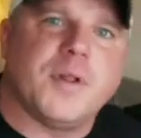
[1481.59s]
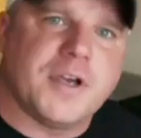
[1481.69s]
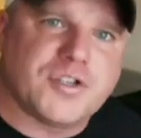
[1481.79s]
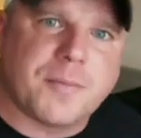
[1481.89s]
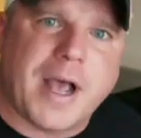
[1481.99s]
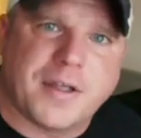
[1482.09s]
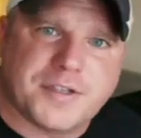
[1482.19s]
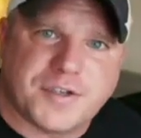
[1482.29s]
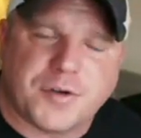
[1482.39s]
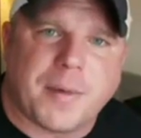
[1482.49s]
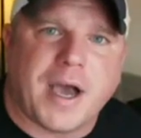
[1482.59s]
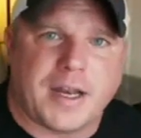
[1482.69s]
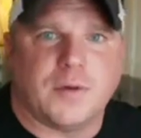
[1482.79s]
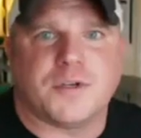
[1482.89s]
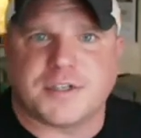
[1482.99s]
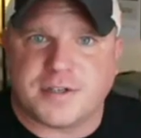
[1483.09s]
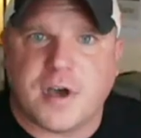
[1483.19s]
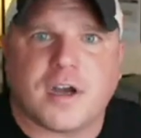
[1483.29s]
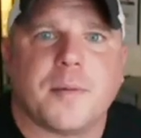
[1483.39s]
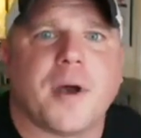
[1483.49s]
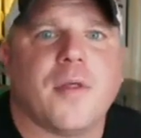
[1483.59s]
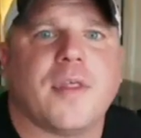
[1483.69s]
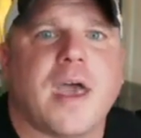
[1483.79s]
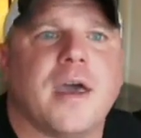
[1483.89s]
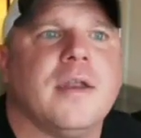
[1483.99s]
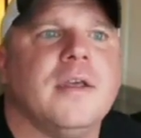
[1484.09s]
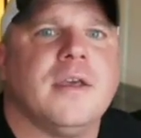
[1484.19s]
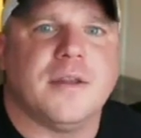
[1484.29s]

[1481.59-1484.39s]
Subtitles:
pleasure balance in your body, which I talk about that